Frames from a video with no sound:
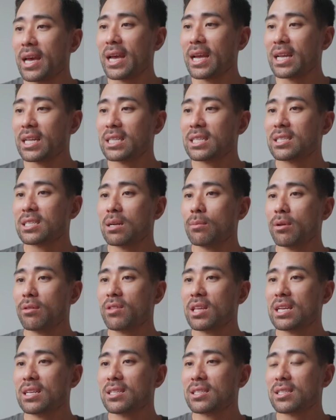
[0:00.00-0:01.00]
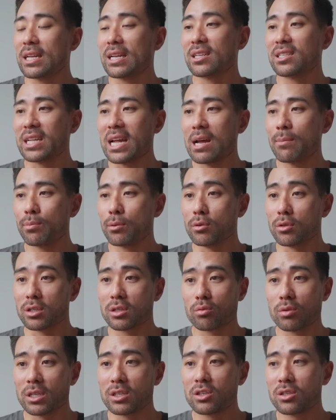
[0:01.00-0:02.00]
and some of these
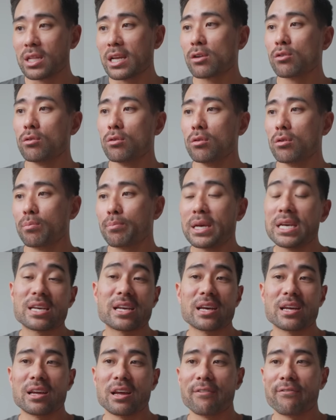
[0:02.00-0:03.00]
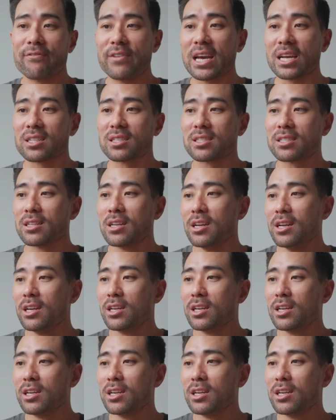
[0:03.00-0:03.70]
examples, which they call Pika effects.